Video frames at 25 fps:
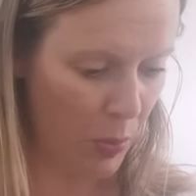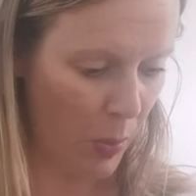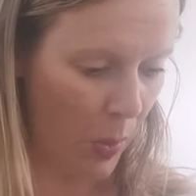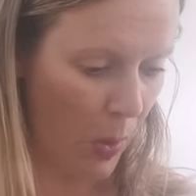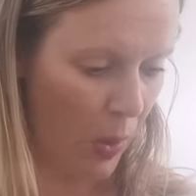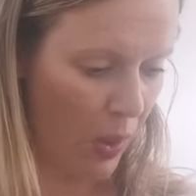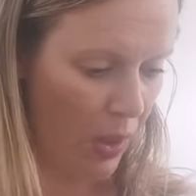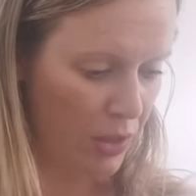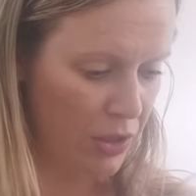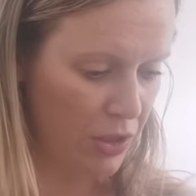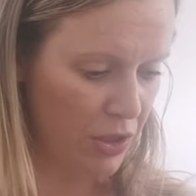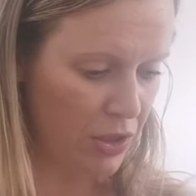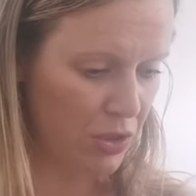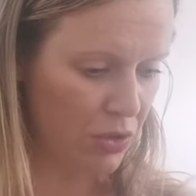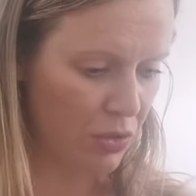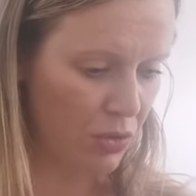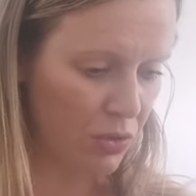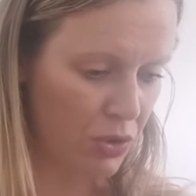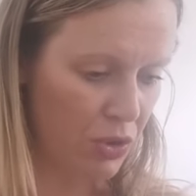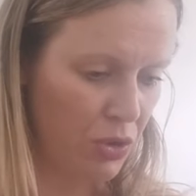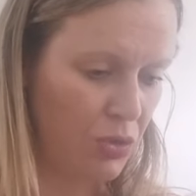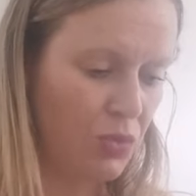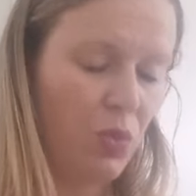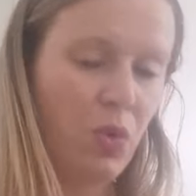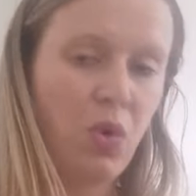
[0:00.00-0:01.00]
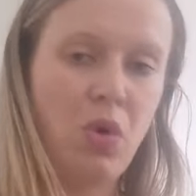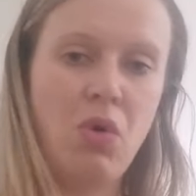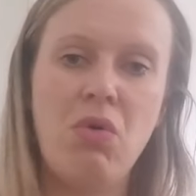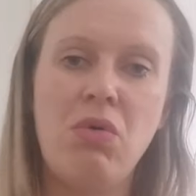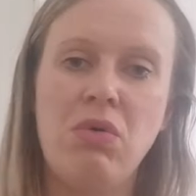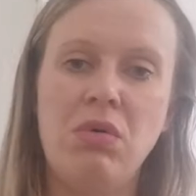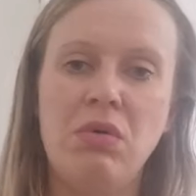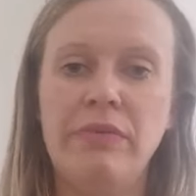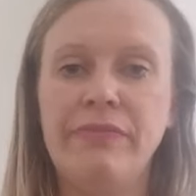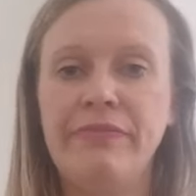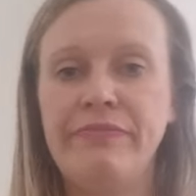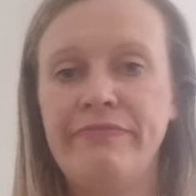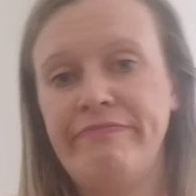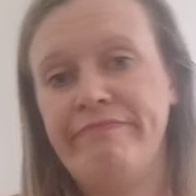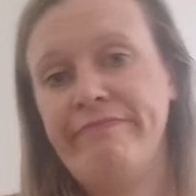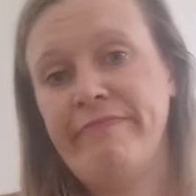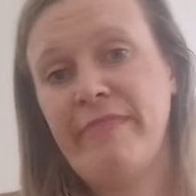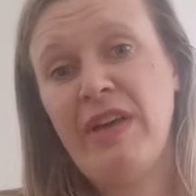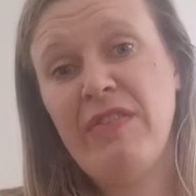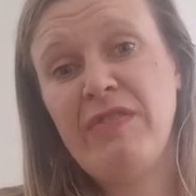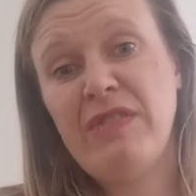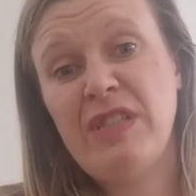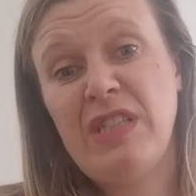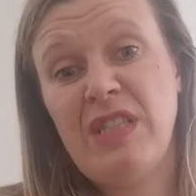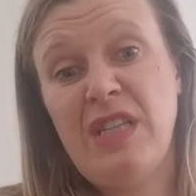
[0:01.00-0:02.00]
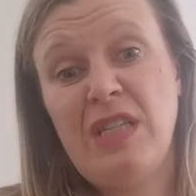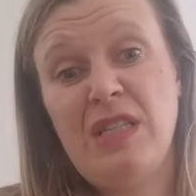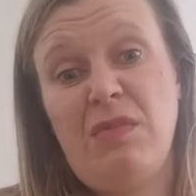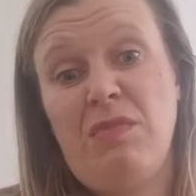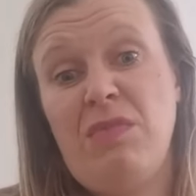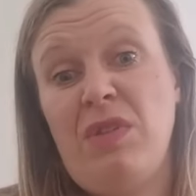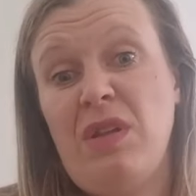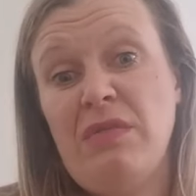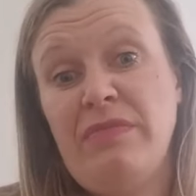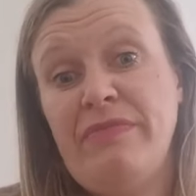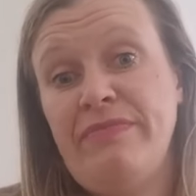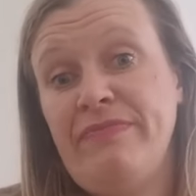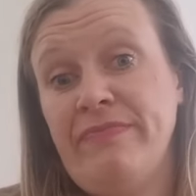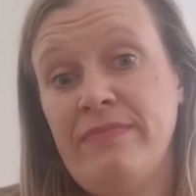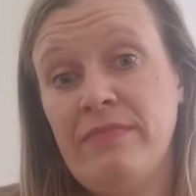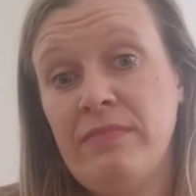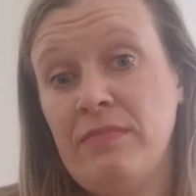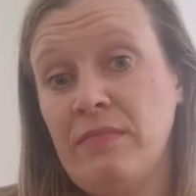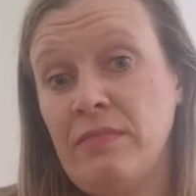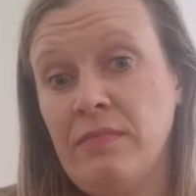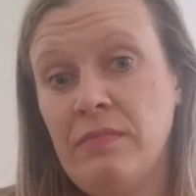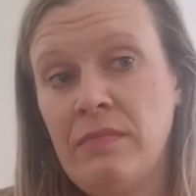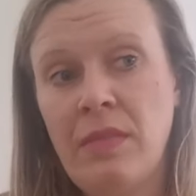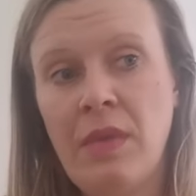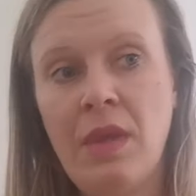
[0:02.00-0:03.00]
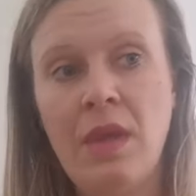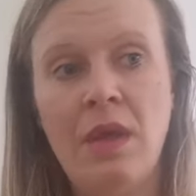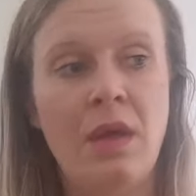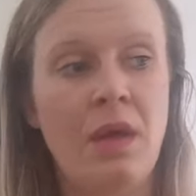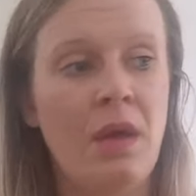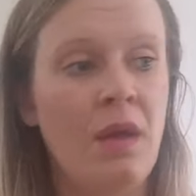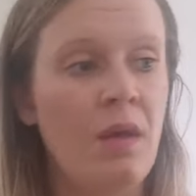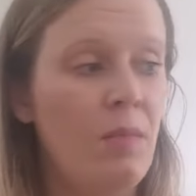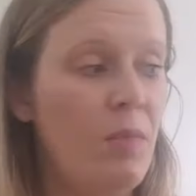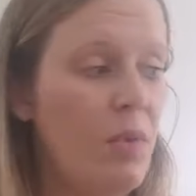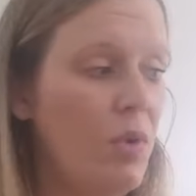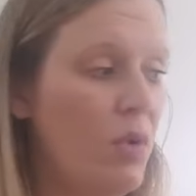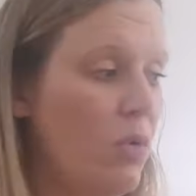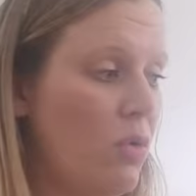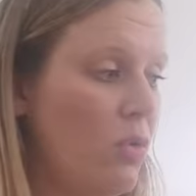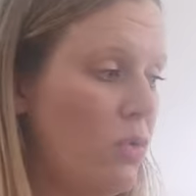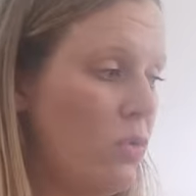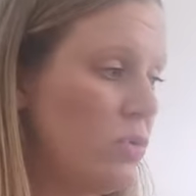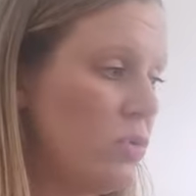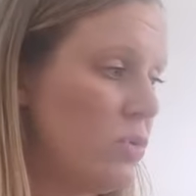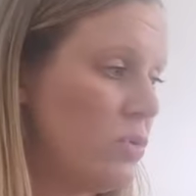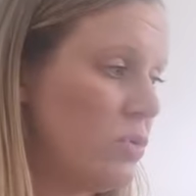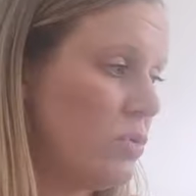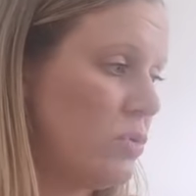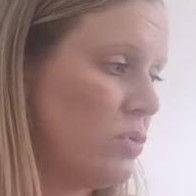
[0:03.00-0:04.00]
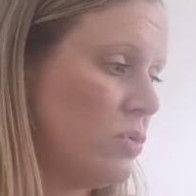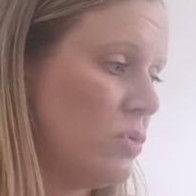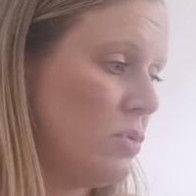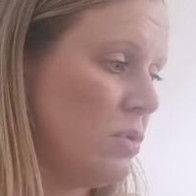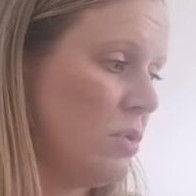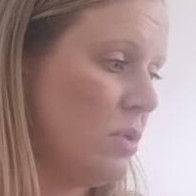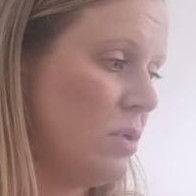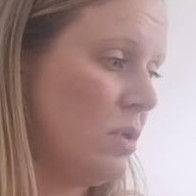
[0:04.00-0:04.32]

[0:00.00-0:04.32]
But I just thought, you know what, I have to say something because